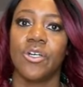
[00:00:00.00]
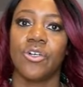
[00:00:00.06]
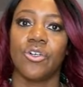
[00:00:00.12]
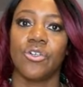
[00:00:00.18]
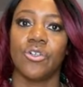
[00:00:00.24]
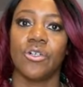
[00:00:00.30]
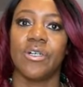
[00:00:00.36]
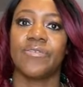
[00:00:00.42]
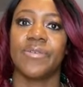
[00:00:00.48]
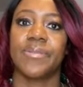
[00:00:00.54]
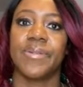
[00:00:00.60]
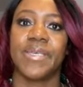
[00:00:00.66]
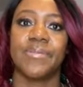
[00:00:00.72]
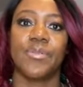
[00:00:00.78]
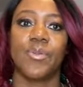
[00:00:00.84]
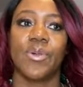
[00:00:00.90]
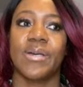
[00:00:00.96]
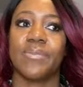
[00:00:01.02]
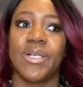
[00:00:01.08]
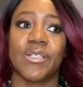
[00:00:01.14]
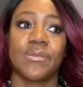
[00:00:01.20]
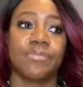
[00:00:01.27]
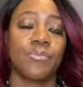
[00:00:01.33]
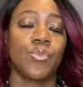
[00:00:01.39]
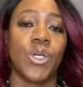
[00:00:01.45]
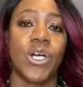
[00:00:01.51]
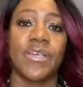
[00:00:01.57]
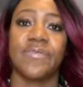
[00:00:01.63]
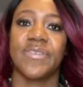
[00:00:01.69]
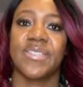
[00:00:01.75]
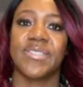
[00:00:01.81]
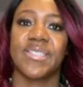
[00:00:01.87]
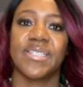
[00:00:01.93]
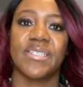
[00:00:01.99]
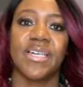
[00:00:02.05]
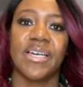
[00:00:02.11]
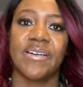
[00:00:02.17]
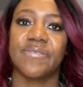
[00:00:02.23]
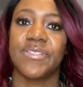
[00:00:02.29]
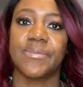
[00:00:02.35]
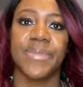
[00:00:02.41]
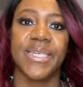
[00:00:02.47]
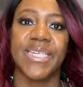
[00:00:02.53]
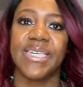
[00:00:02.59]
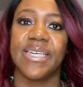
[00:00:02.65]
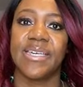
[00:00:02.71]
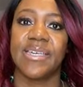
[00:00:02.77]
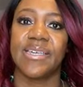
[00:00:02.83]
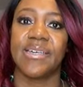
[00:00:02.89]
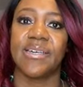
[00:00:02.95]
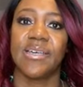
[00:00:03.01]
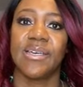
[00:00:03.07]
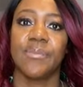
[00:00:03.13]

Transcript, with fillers: Or other people where my wife has said I have to be here,